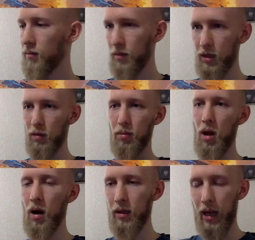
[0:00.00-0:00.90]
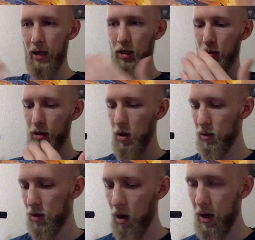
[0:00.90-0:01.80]
you know, blog that I just put
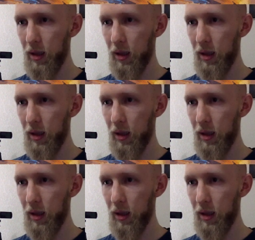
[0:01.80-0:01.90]
notes on.